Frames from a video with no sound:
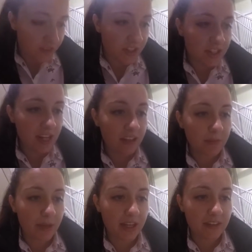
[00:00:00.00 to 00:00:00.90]
His versatile
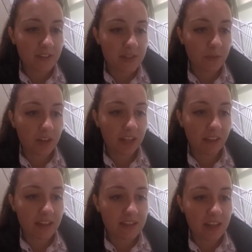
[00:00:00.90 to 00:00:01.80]
companion of this morning
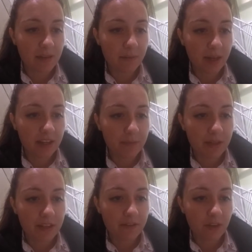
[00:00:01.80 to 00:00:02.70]
and last night might have
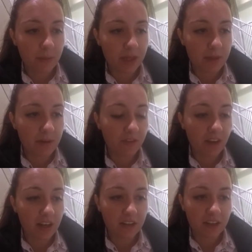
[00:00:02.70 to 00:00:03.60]
been informing him
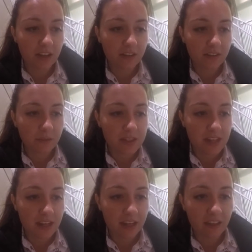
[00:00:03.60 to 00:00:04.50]
ironically all was
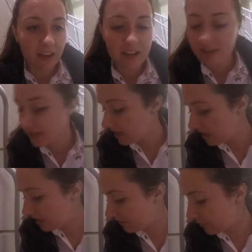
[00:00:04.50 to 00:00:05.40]
not yet lost.
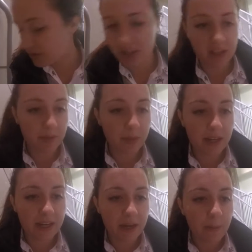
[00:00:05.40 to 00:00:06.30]
Unfortunately,
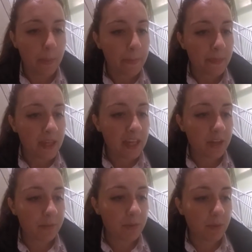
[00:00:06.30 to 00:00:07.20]
by now,
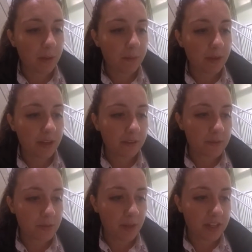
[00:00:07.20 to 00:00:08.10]
he would be well on
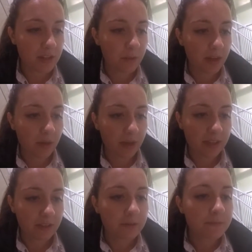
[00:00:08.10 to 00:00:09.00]
his way to
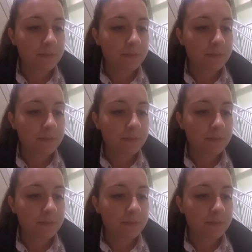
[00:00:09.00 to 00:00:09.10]
Guanajuato.